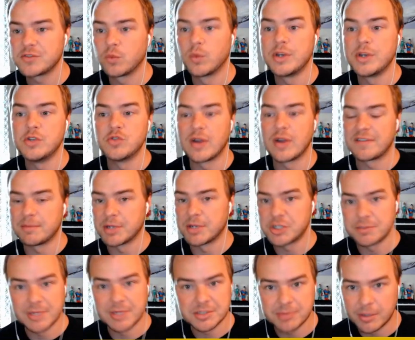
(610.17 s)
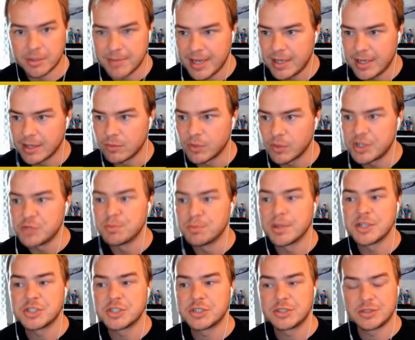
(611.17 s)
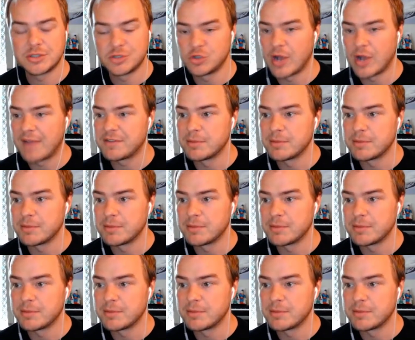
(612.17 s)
When you draft a bunch of Best Ball Mania, when you draft